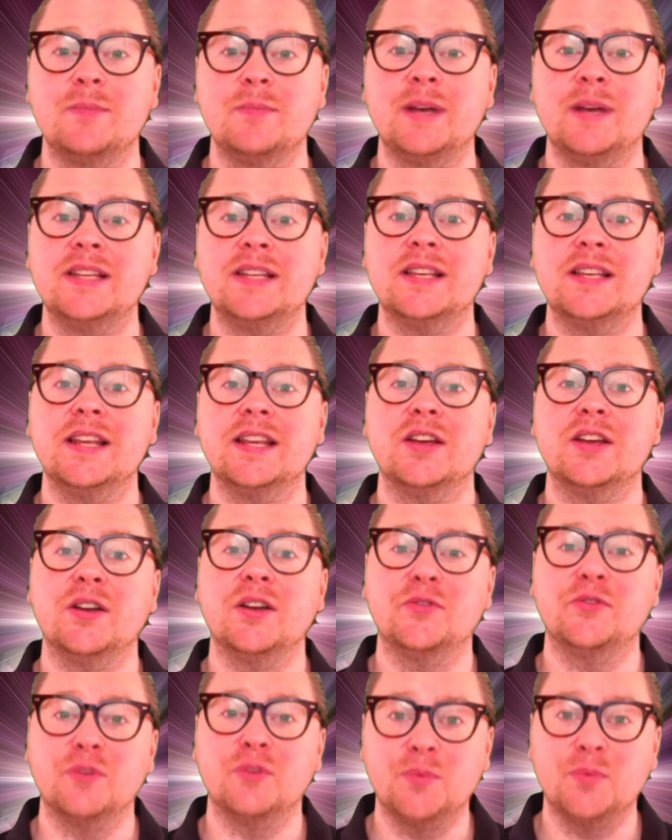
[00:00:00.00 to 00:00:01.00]
basically going
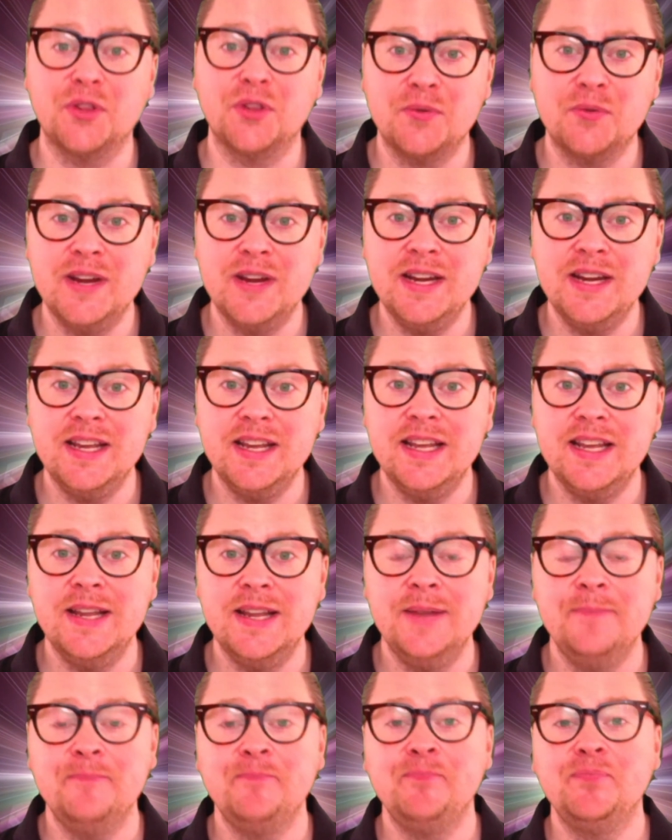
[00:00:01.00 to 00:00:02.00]
from 3D
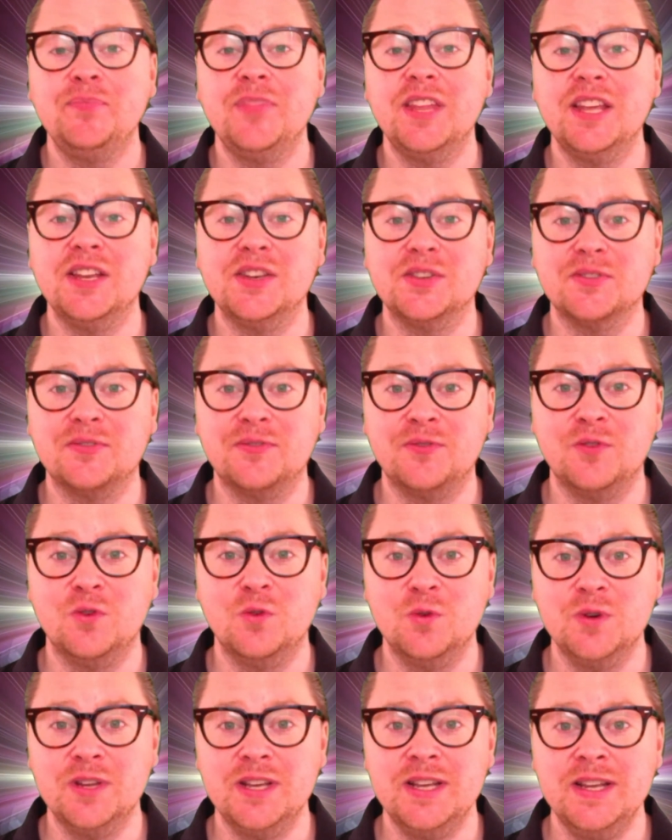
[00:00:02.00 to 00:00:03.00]
into
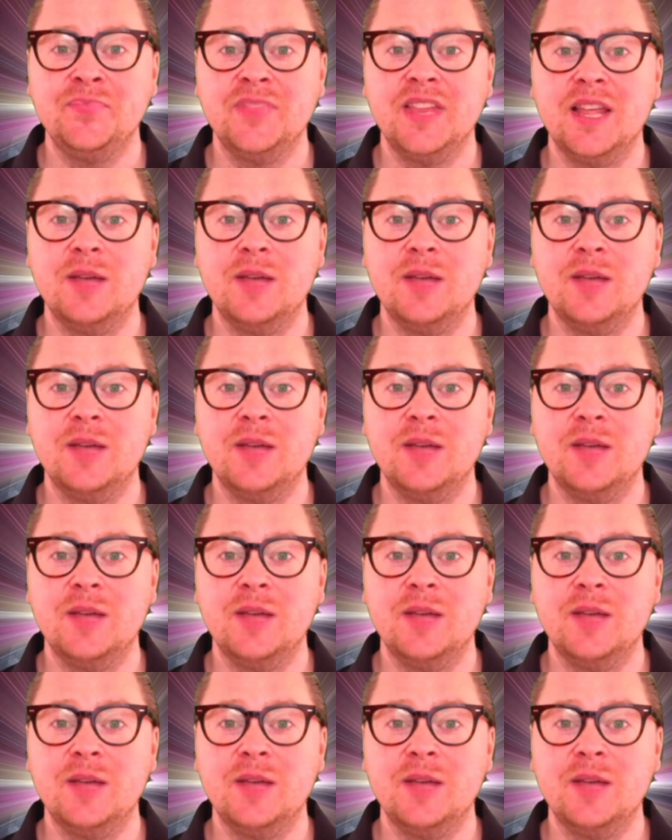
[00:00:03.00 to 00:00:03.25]
4D.